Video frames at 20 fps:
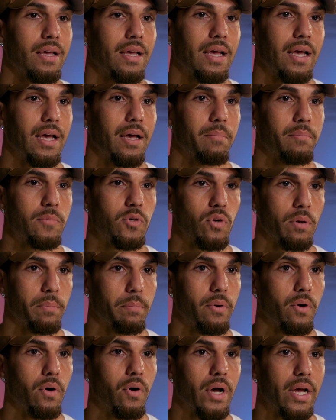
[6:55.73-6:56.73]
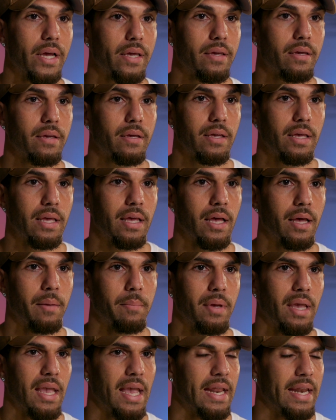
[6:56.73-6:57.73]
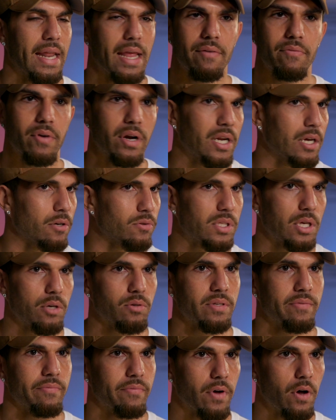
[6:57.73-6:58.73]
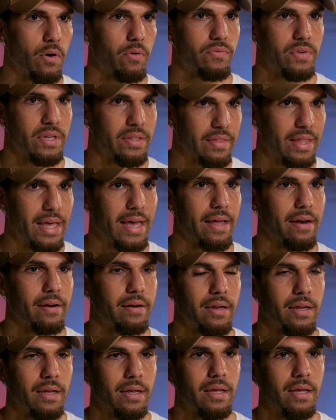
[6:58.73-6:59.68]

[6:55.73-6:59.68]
Don Pike and everyone else that was involved in that